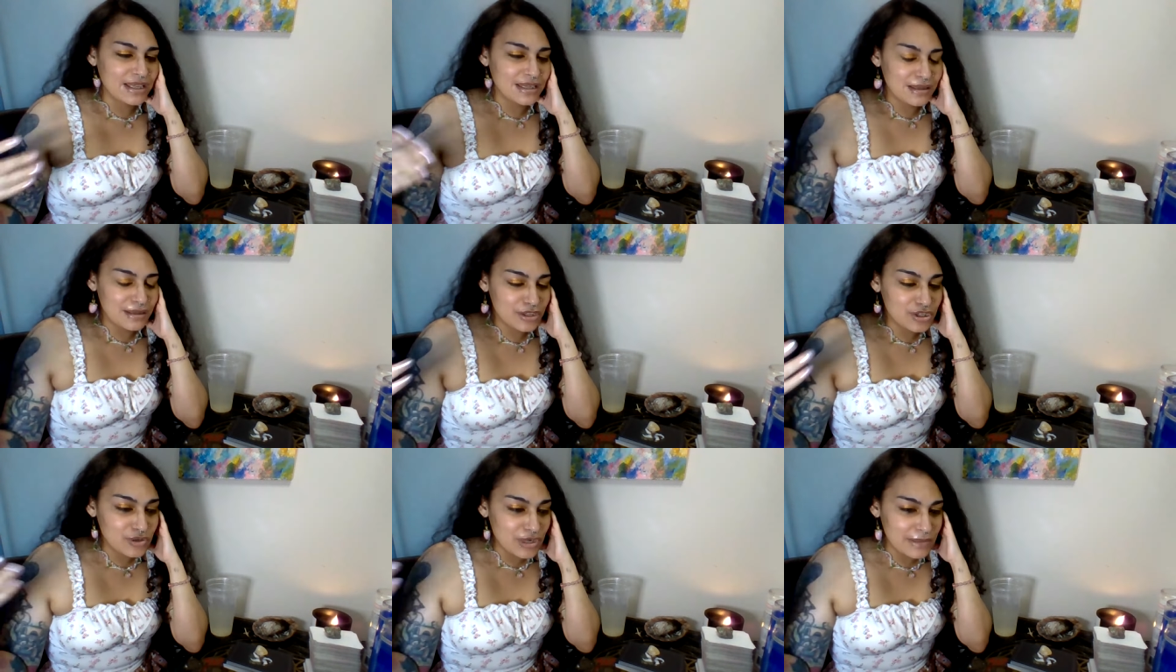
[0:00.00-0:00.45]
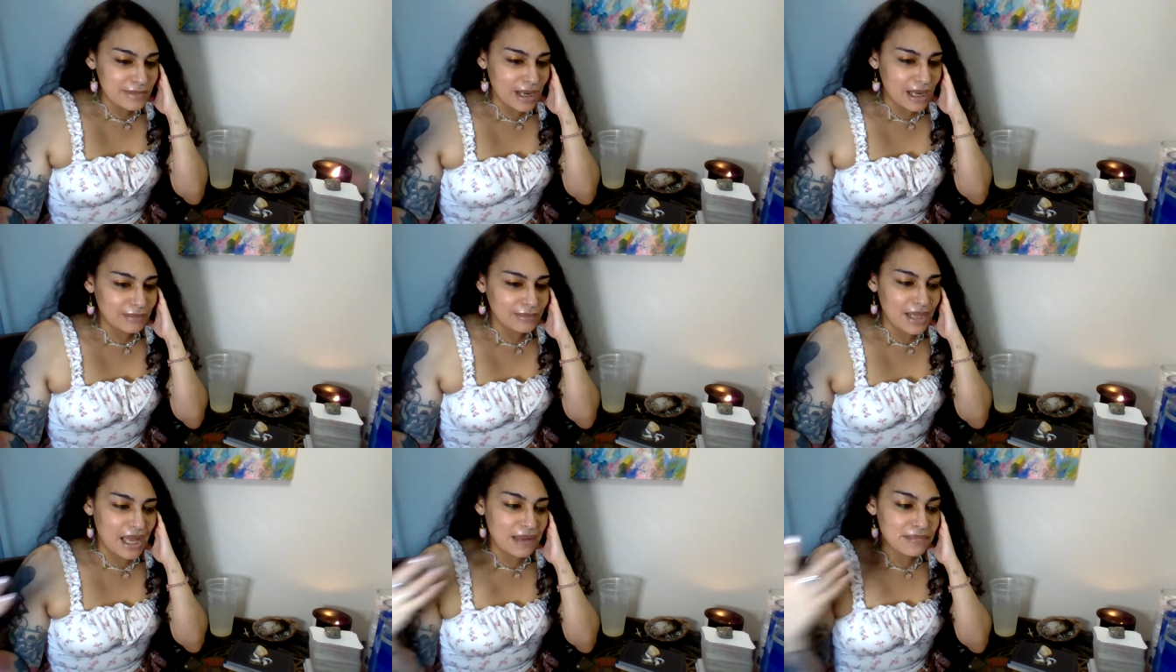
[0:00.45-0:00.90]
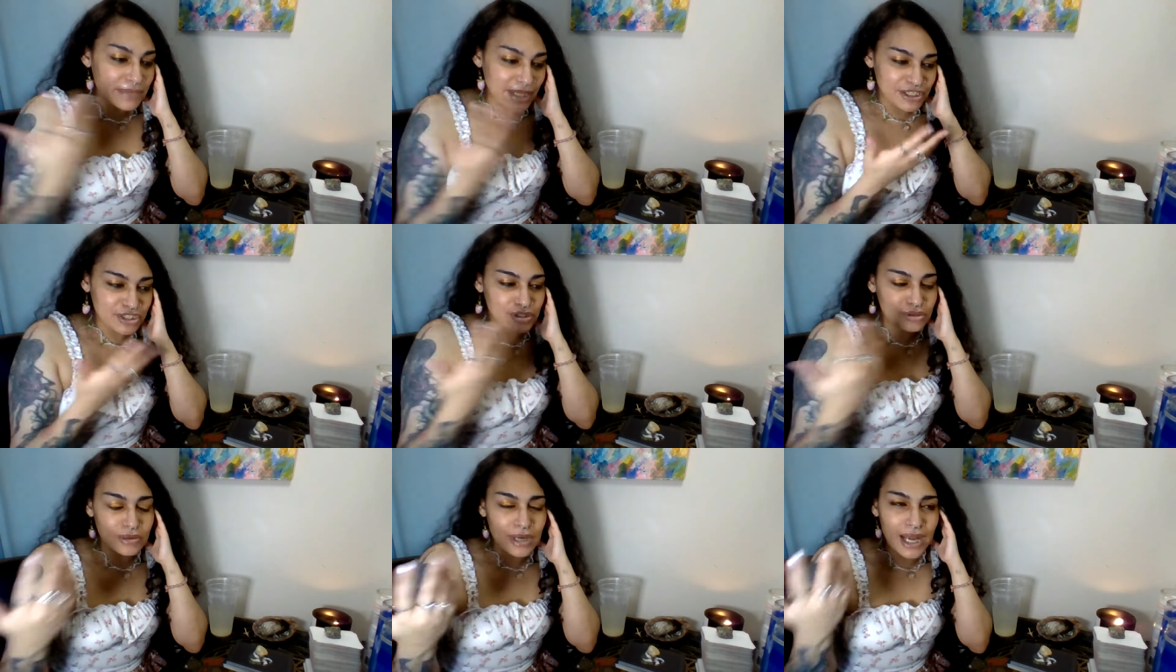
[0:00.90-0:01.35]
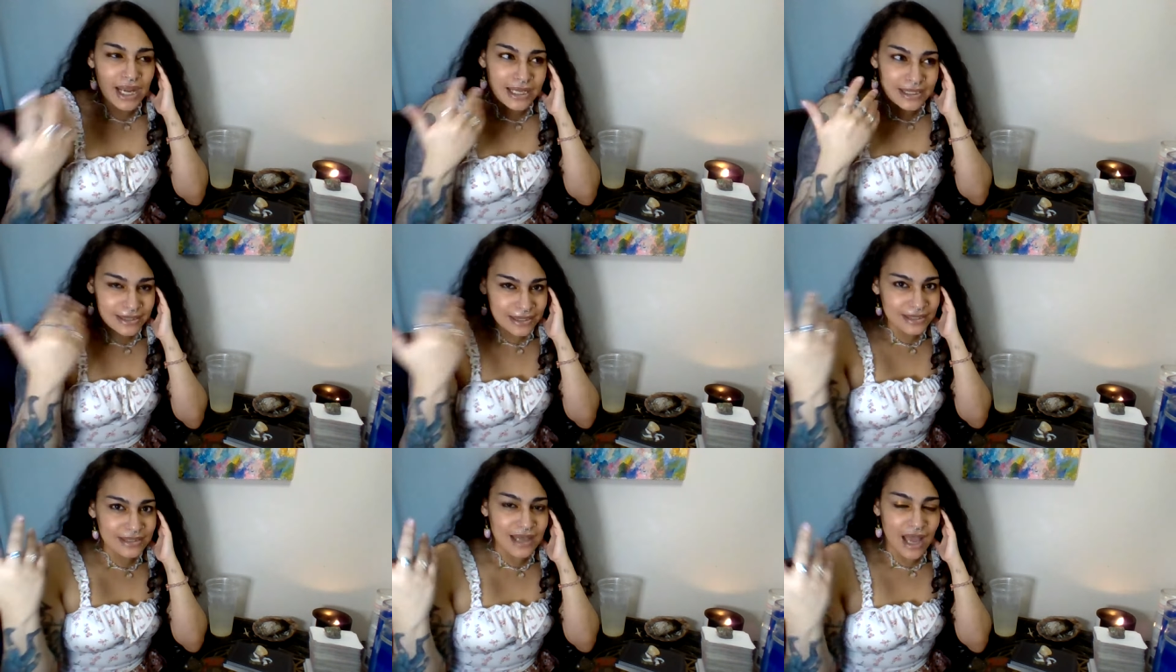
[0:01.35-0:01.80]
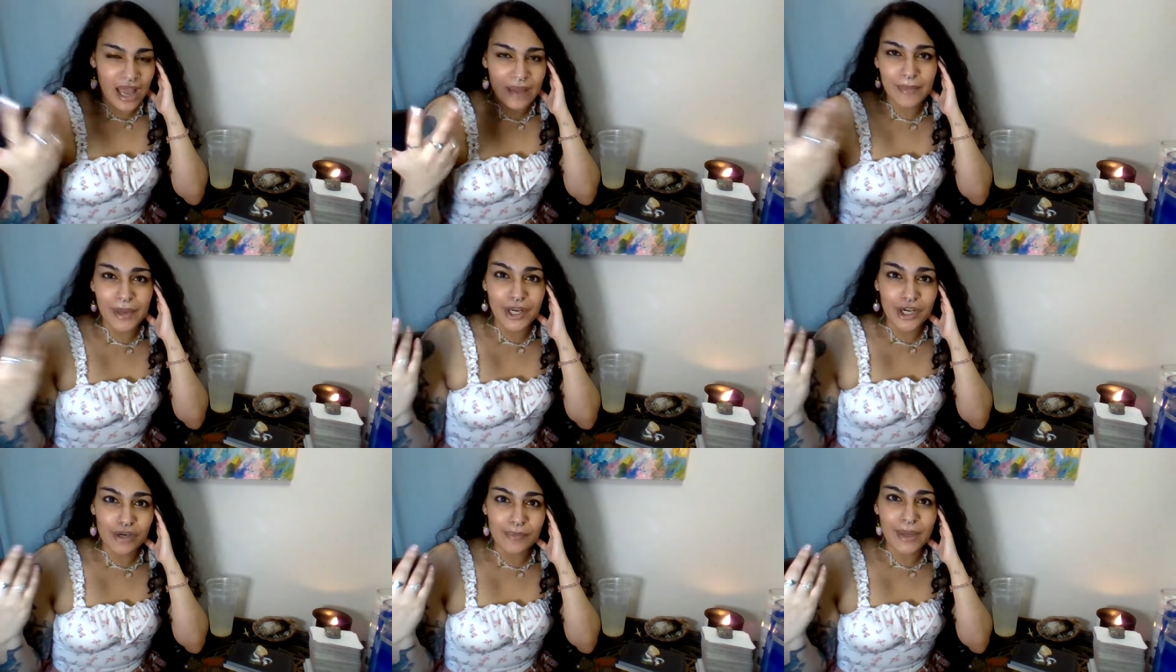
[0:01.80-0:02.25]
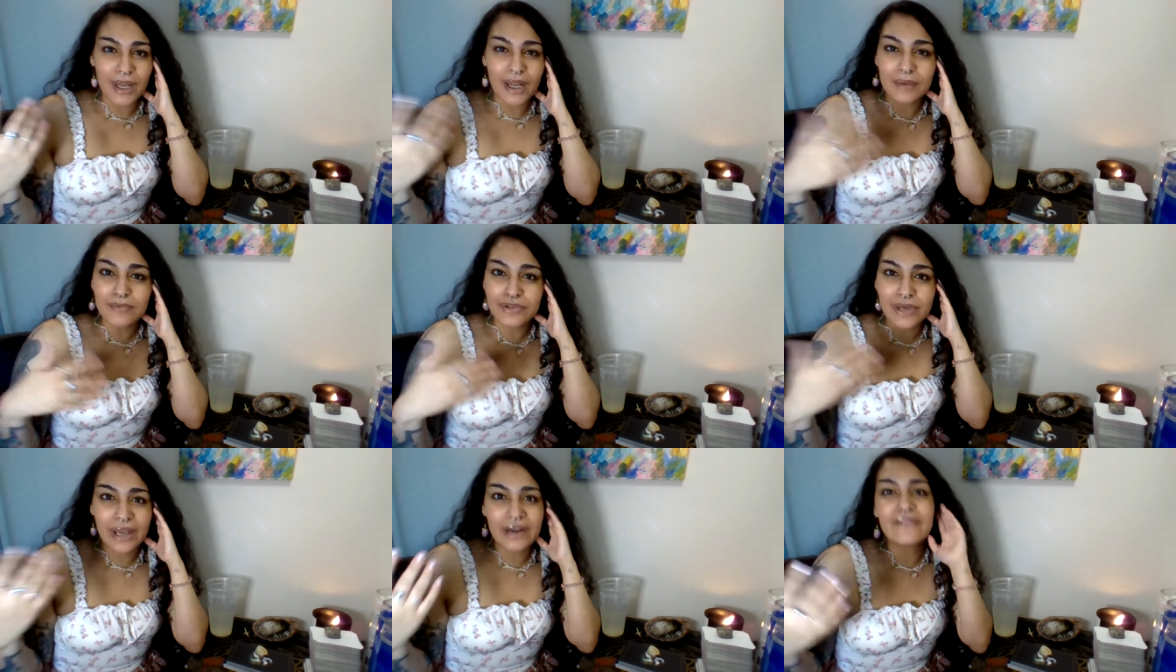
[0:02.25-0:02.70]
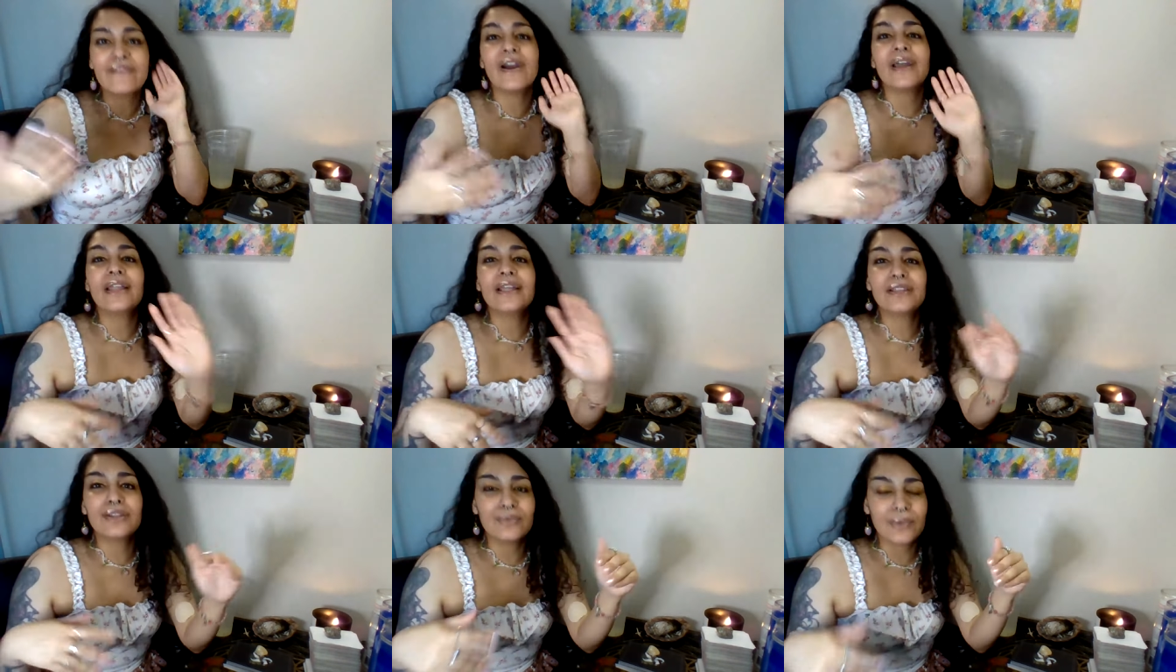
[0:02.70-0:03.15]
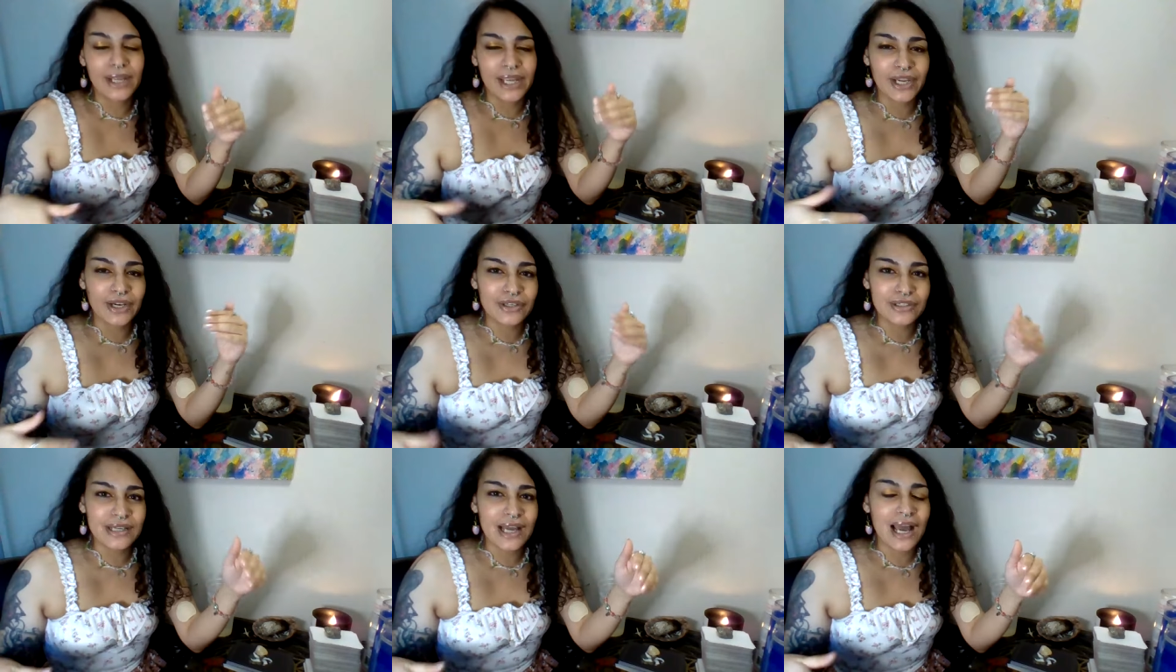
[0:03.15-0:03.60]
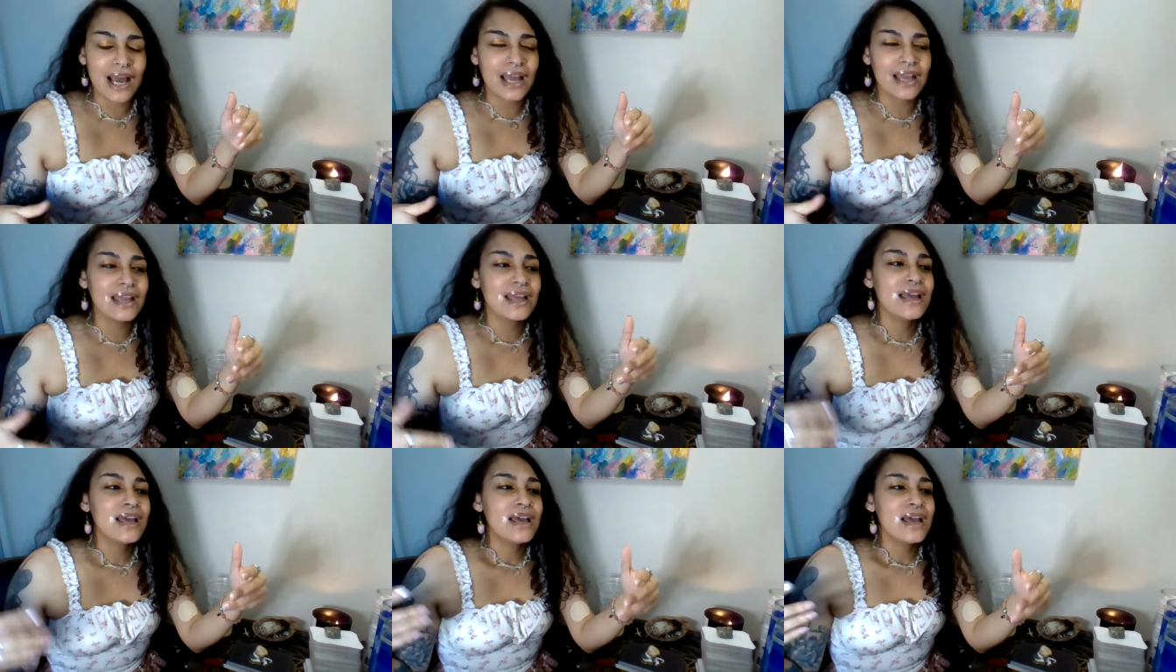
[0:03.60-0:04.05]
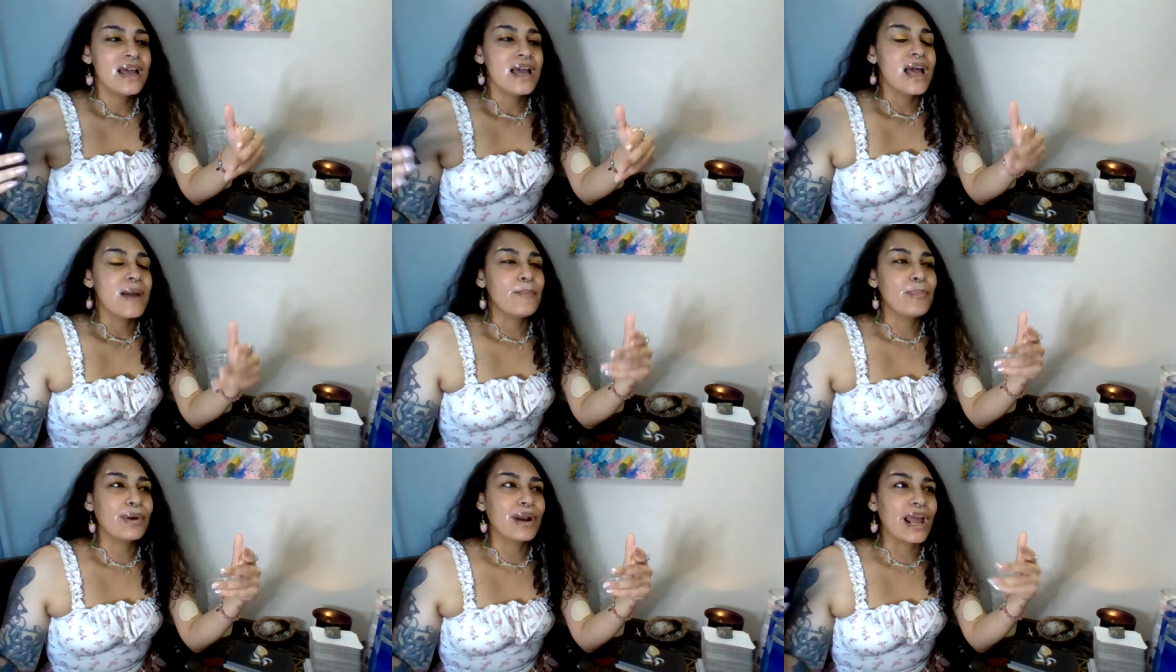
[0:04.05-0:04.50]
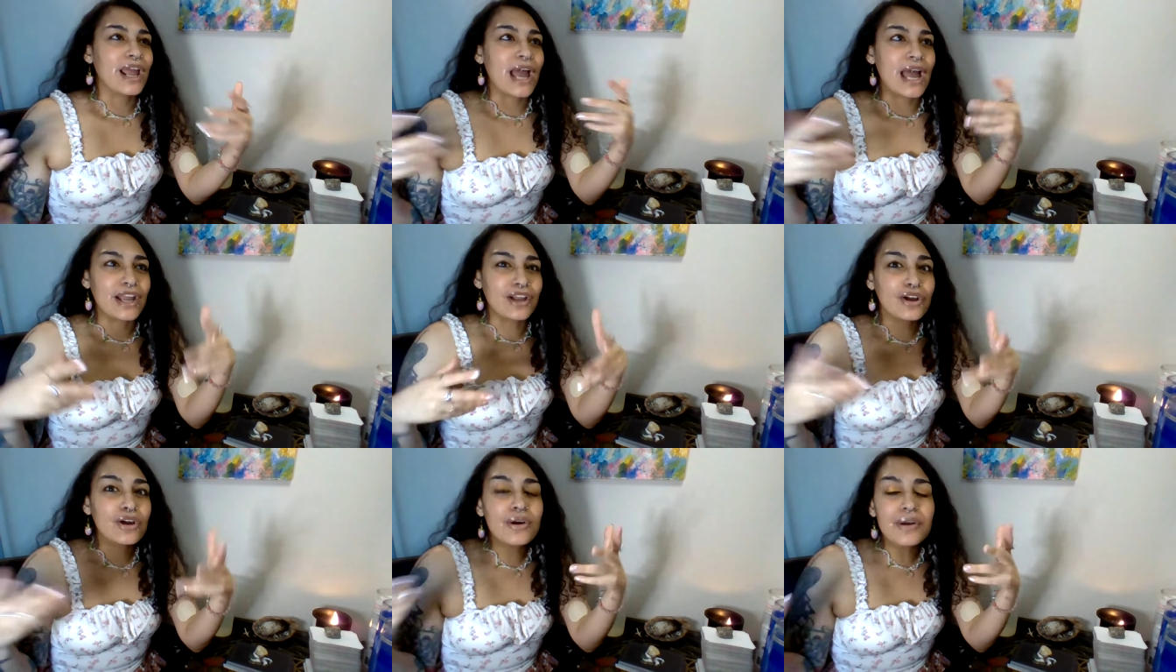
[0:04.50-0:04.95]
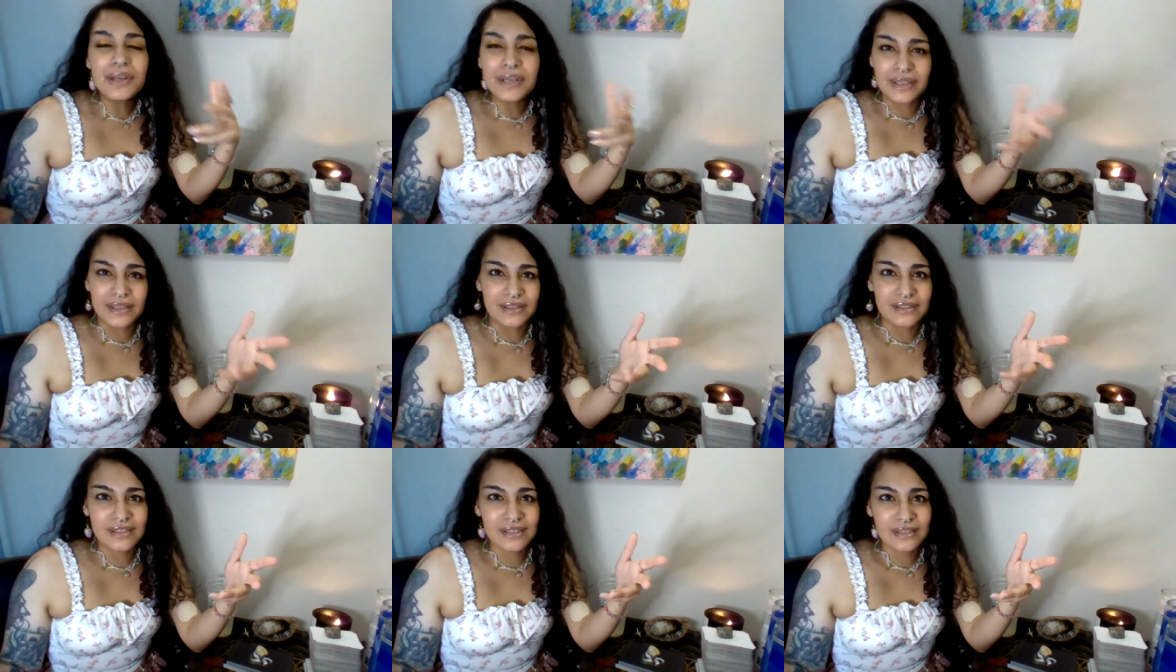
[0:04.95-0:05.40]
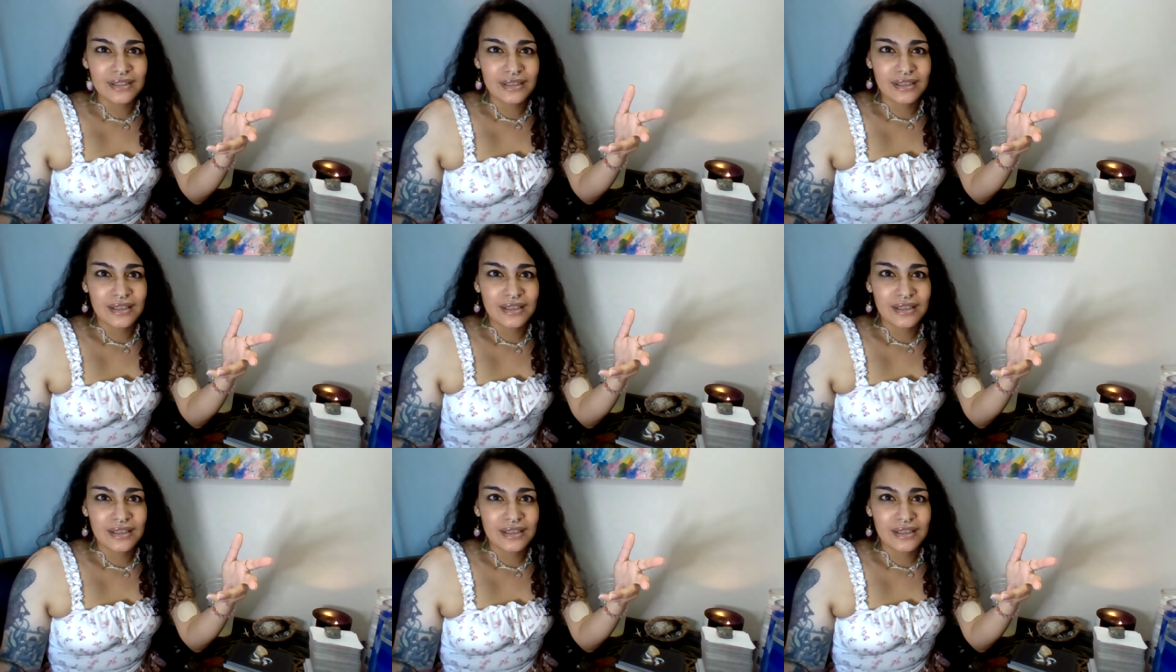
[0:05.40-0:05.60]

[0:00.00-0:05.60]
And in the dream, I'm, I'm like trying to dye my hair back. I'm trying to find like the right hair dye, but I, I couldn't.